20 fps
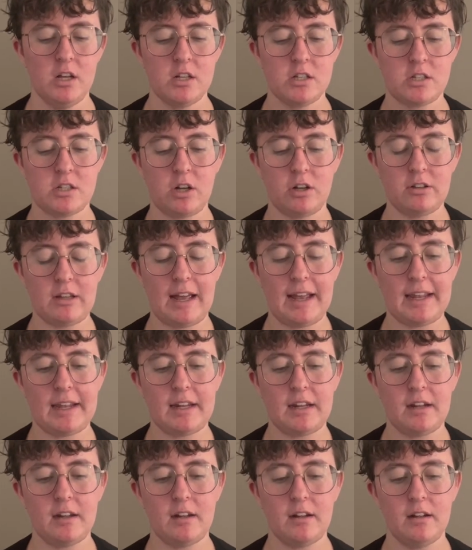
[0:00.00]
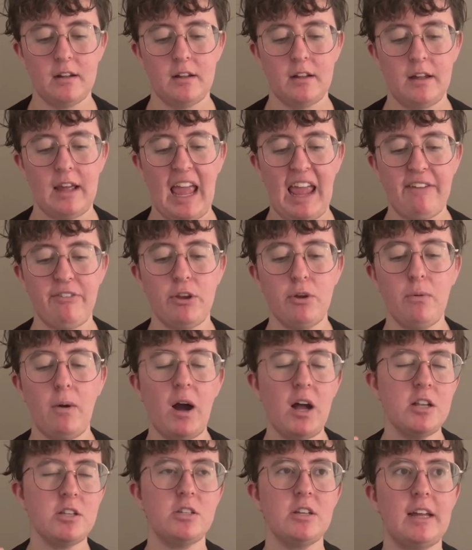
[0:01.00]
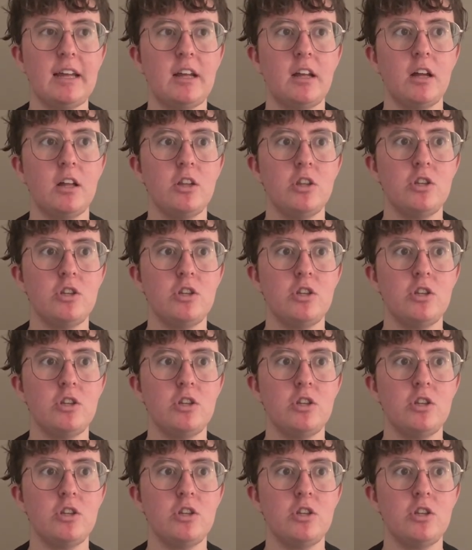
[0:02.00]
So like if you want to like